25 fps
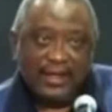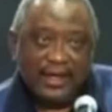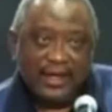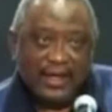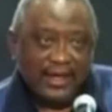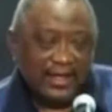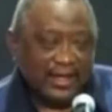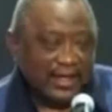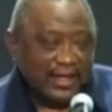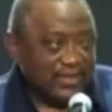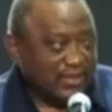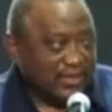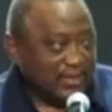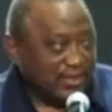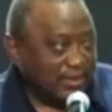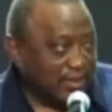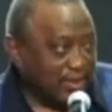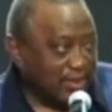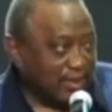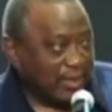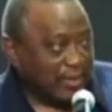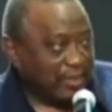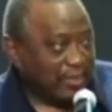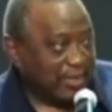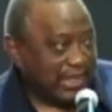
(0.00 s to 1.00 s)
And as you know,
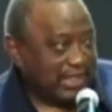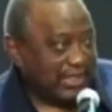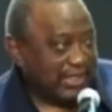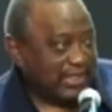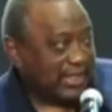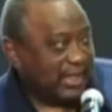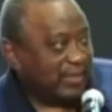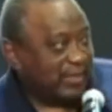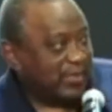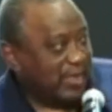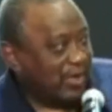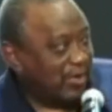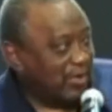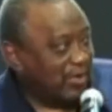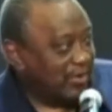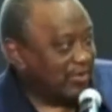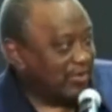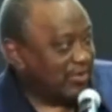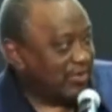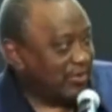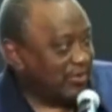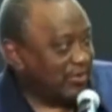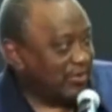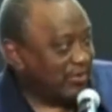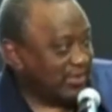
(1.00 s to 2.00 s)
the party I belonged
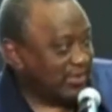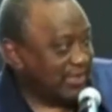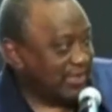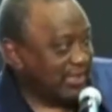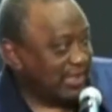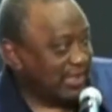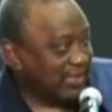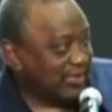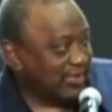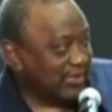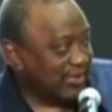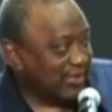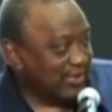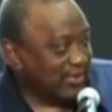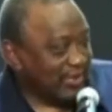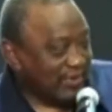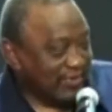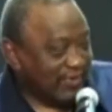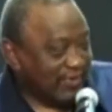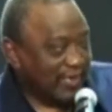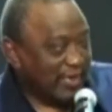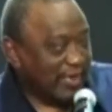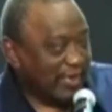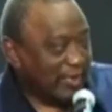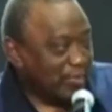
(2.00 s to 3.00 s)
to those days was not
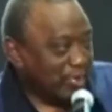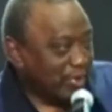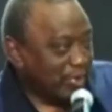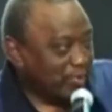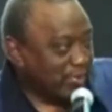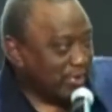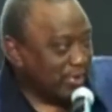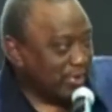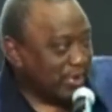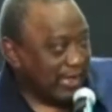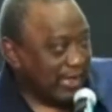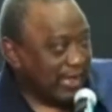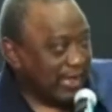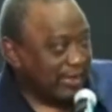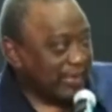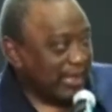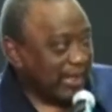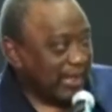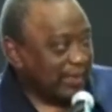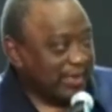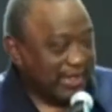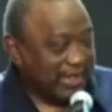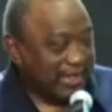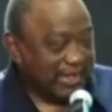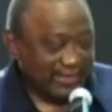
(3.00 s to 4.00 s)
very popular in my
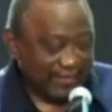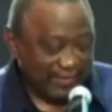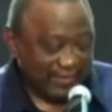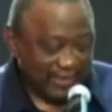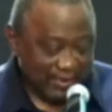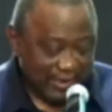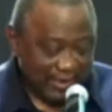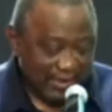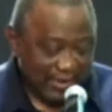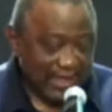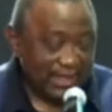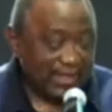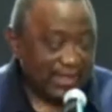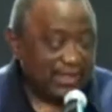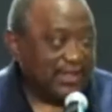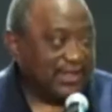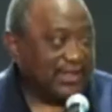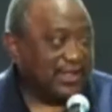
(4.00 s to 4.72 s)
part of the world.